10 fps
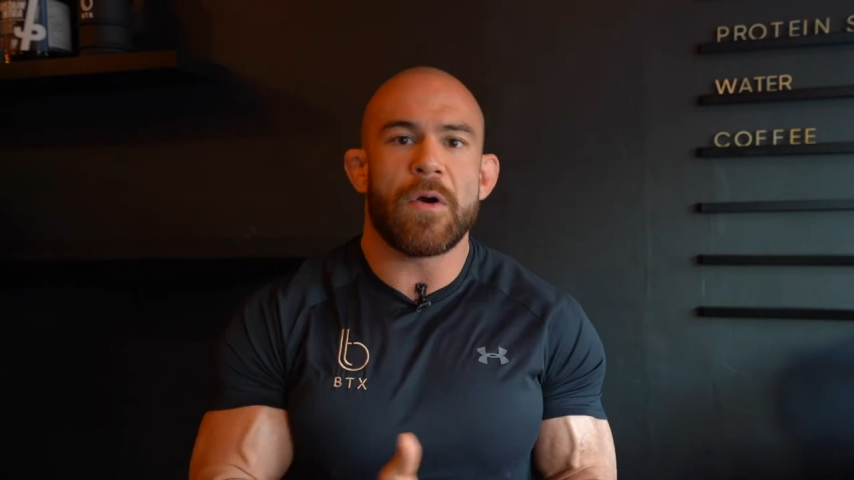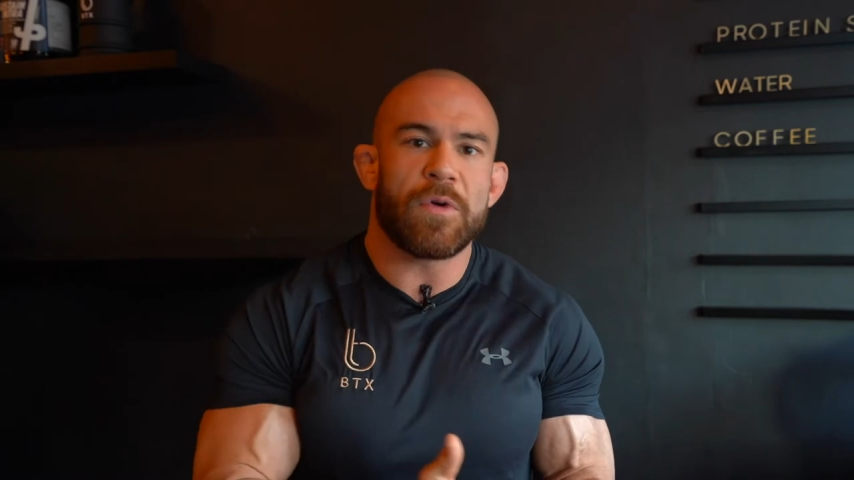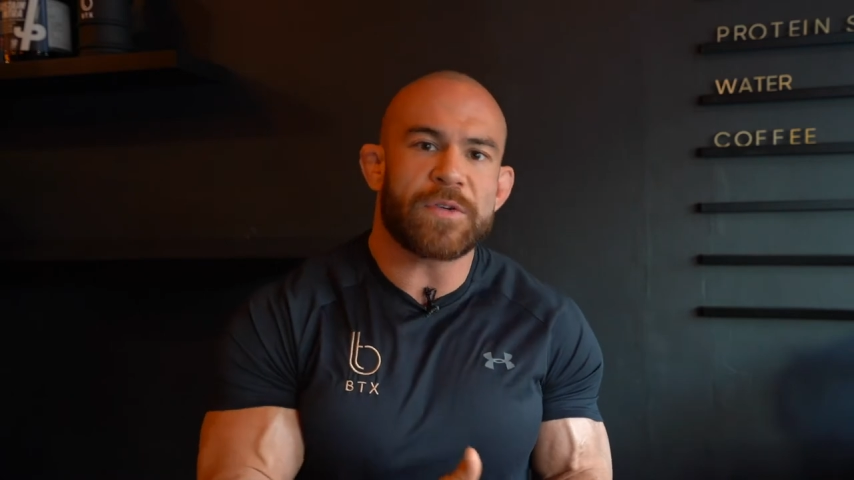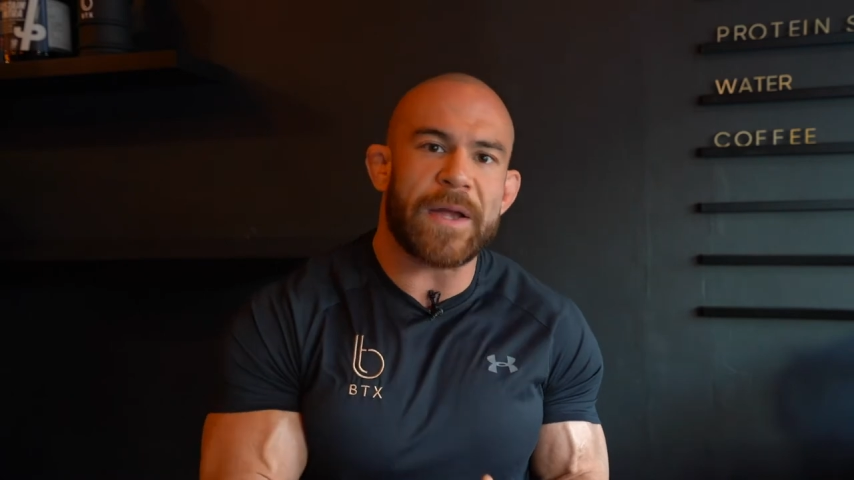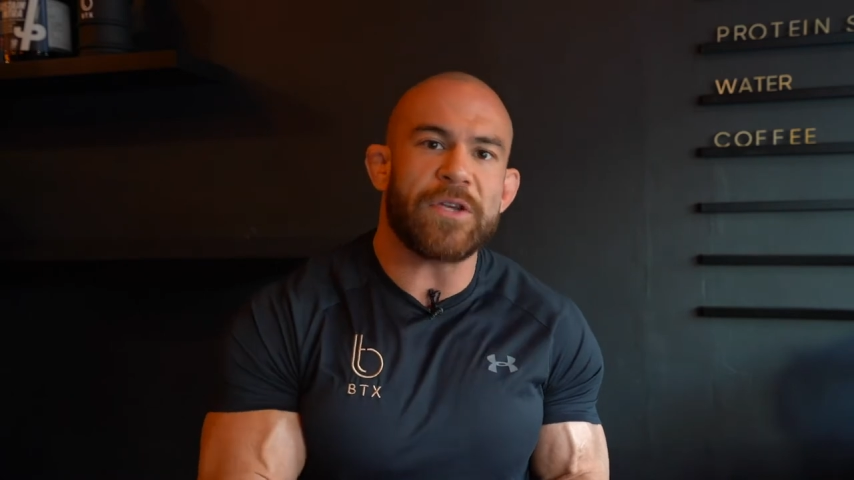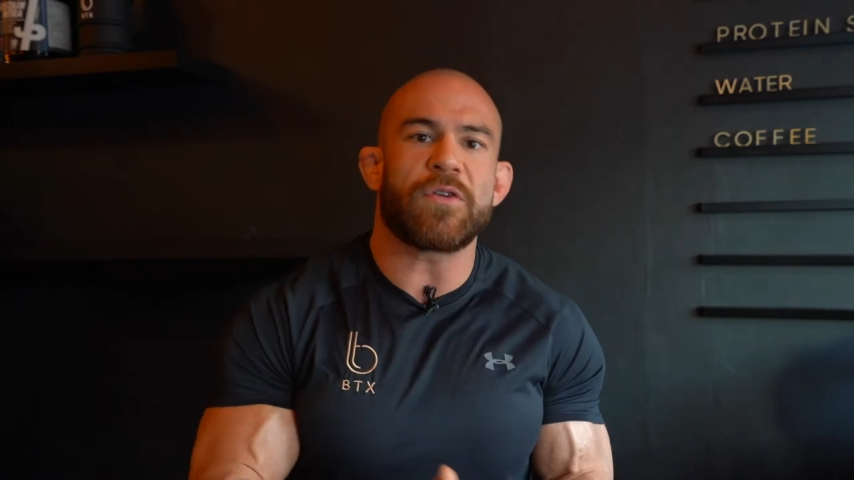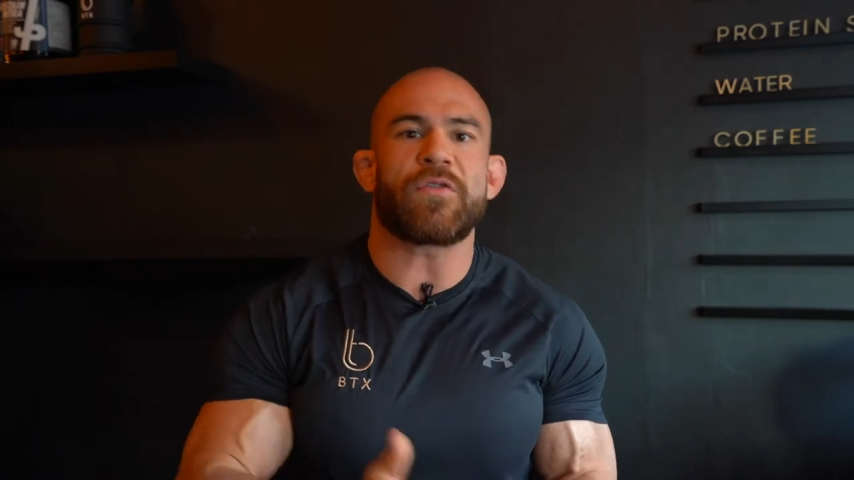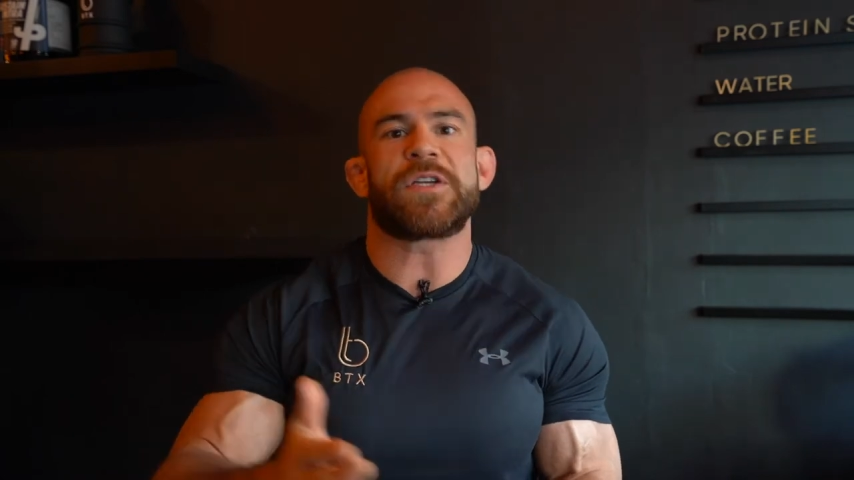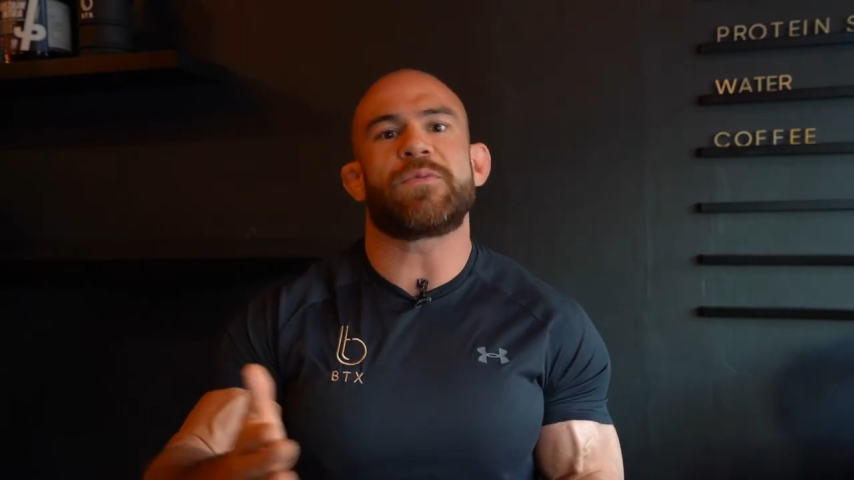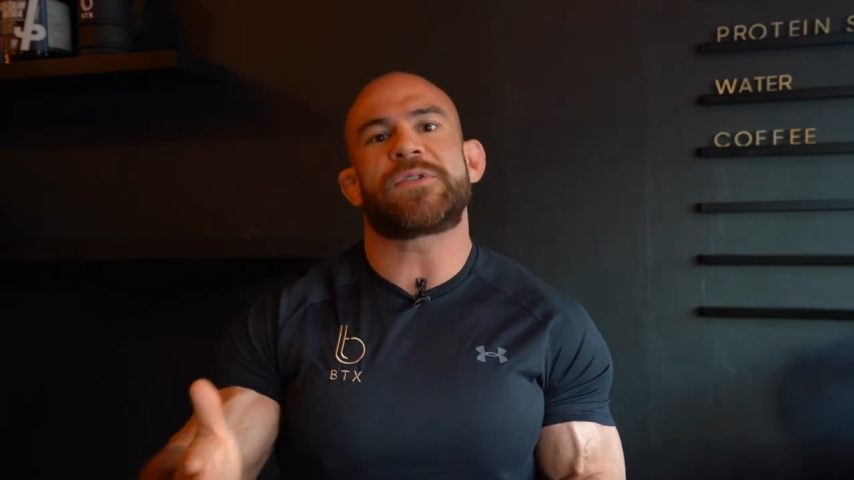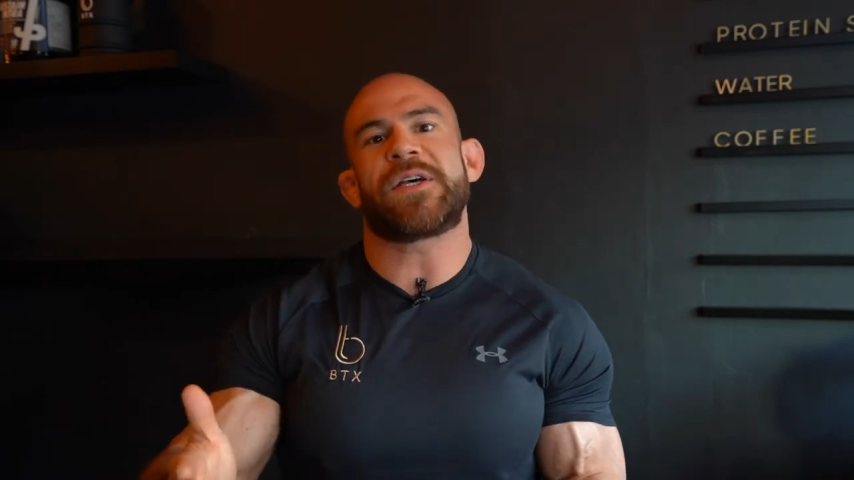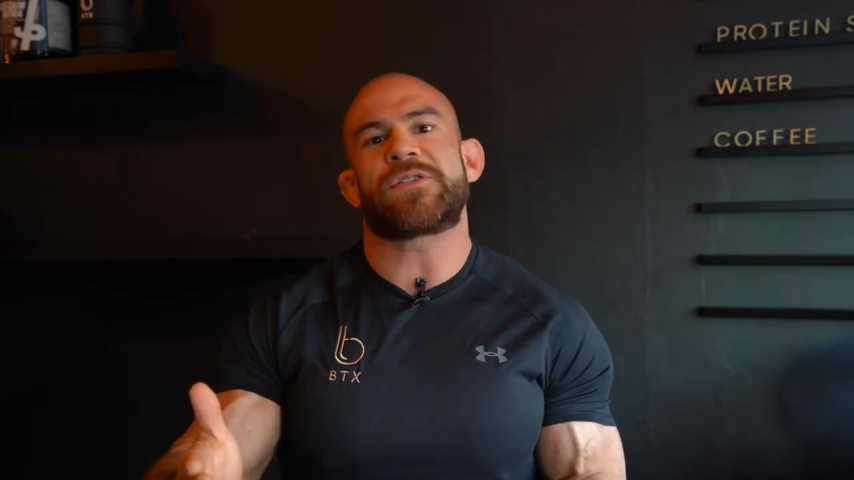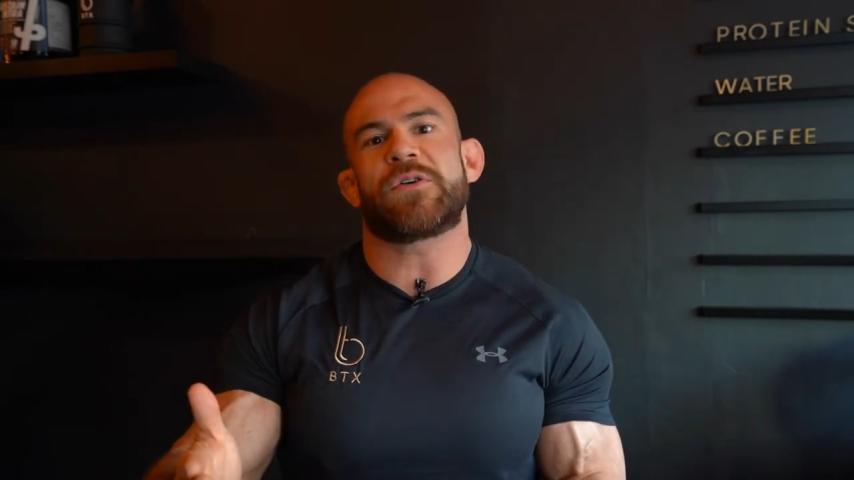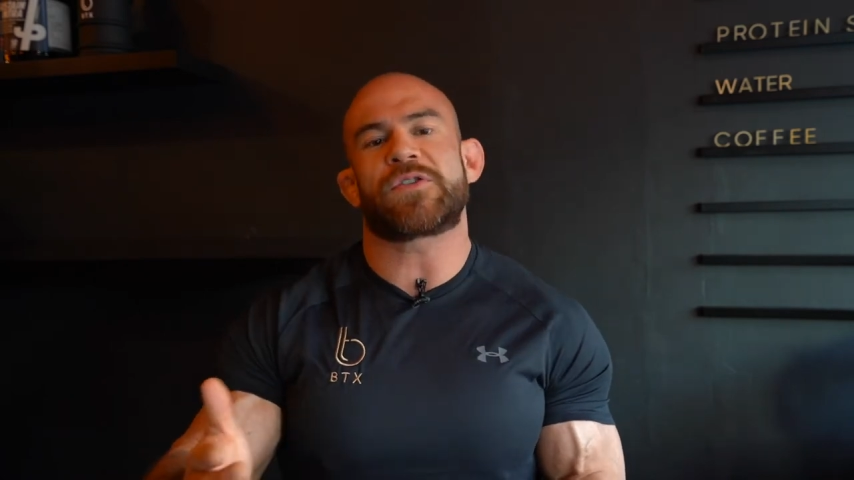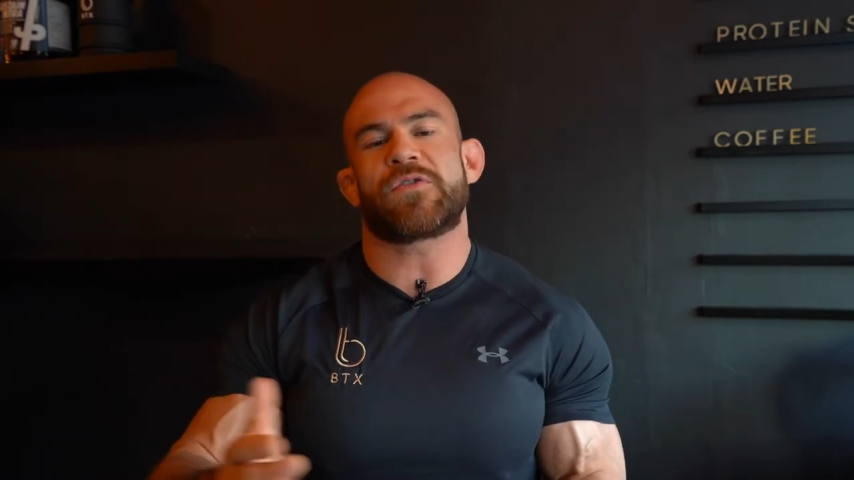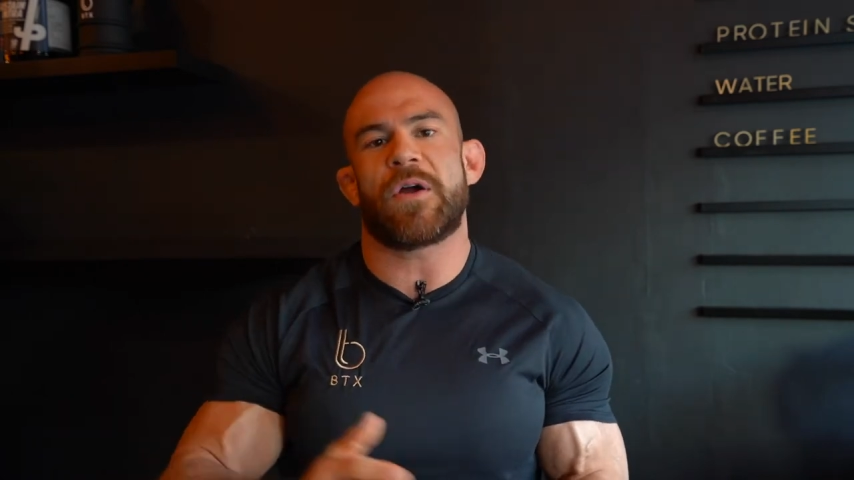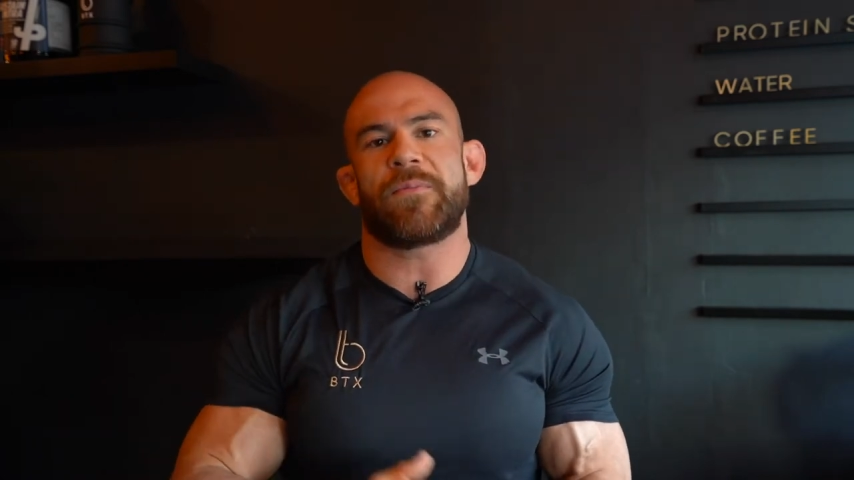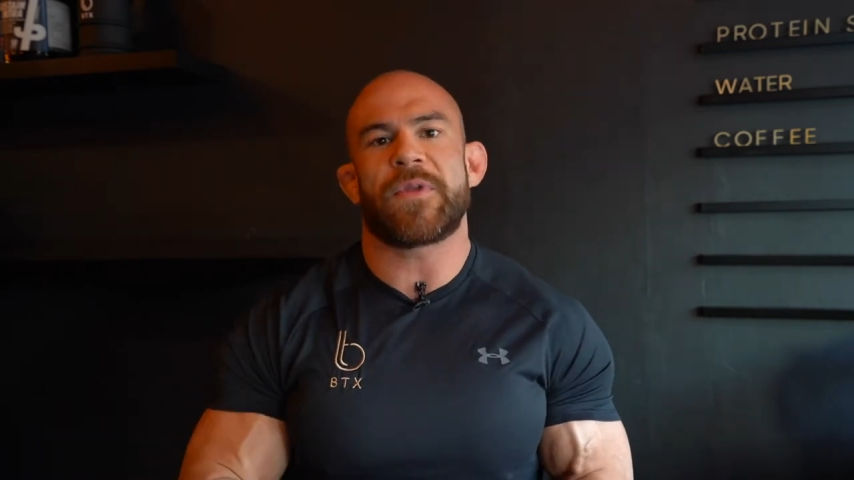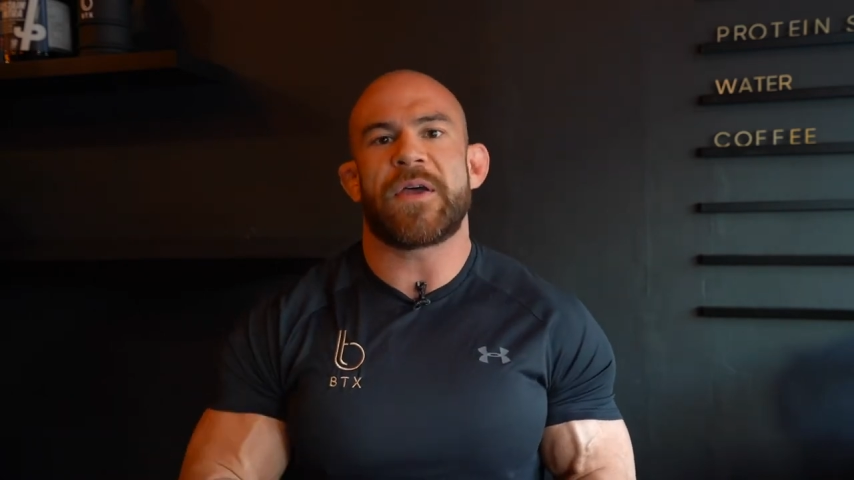which meant you increased more testosterone